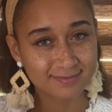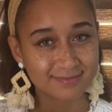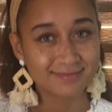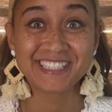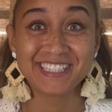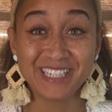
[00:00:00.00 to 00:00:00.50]

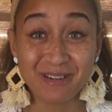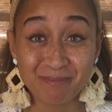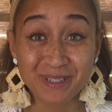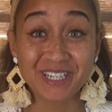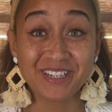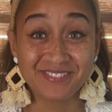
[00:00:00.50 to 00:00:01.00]
the
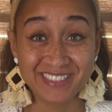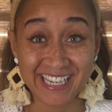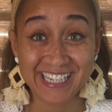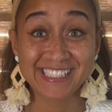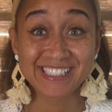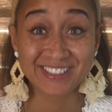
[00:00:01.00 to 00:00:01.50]
number of
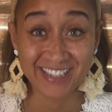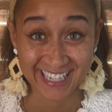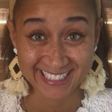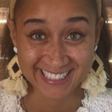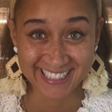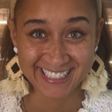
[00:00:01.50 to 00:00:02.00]
days
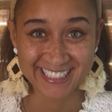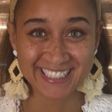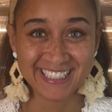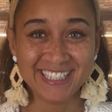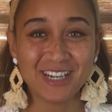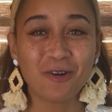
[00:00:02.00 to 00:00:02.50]
granted.
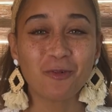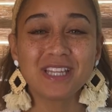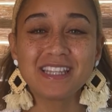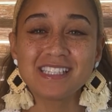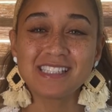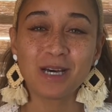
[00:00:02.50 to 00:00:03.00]
What
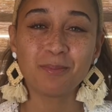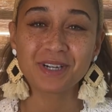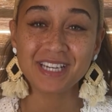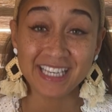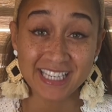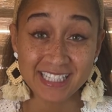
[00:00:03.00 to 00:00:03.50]
this number
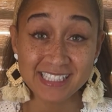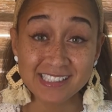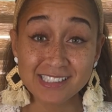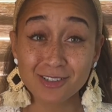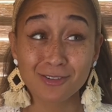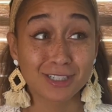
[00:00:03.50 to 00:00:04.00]

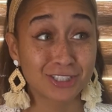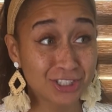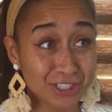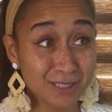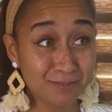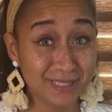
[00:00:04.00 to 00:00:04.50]
is, or
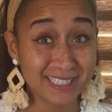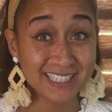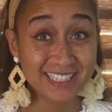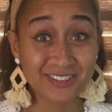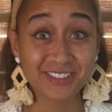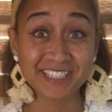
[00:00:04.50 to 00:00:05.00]
should be,
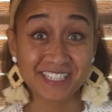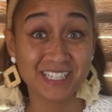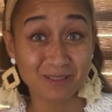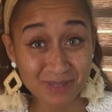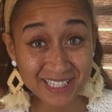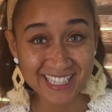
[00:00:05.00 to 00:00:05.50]
or
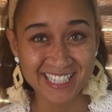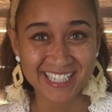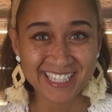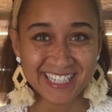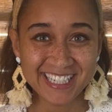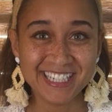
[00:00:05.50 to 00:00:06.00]
could be,
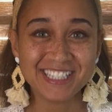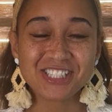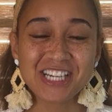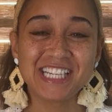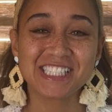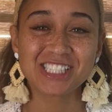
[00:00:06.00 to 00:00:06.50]

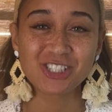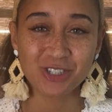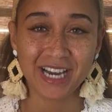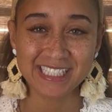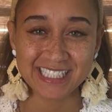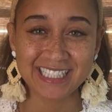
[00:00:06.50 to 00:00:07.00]
changes
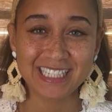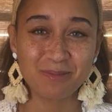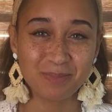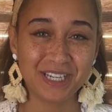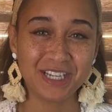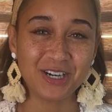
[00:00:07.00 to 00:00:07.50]
drastically
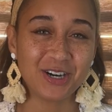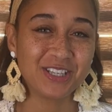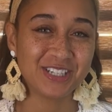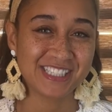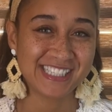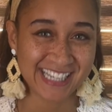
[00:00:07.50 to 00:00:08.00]
depending on
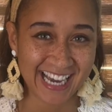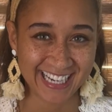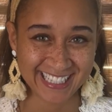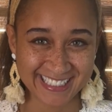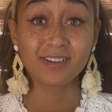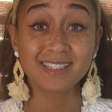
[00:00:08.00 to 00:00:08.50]
your
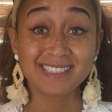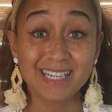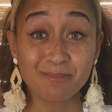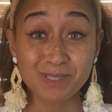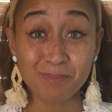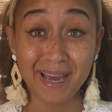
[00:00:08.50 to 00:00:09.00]
status. First
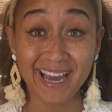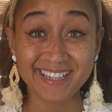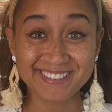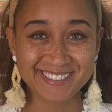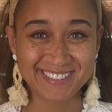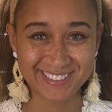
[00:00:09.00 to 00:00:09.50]
up to bat,
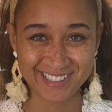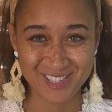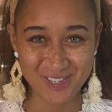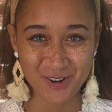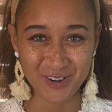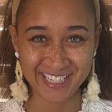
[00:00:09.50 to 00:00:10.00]

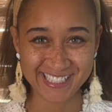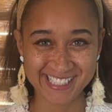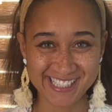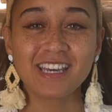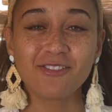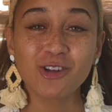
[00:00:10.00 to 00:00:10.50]
tourist.
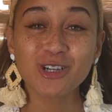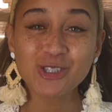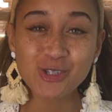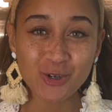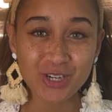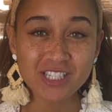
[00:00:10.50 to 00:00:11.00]
If you're a
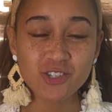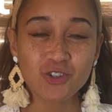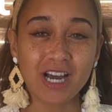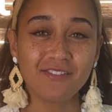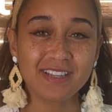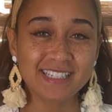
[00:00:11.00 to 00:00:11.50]
tourist
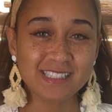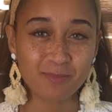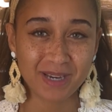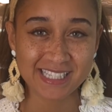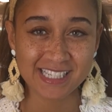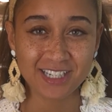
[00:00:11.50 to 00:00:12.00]
traveling to
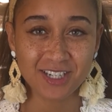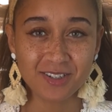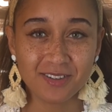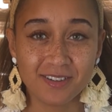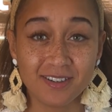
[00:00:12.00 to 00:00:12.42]
Mexico,